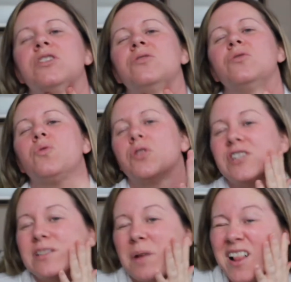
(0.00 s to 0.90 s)
what
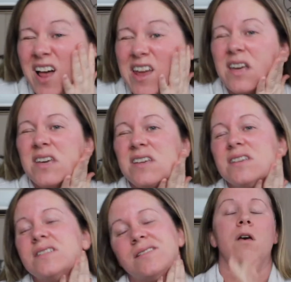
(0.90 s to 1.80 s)
unicorns smell like.
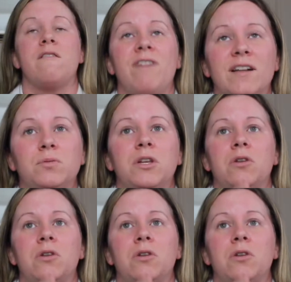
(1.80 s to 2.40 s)
If that's what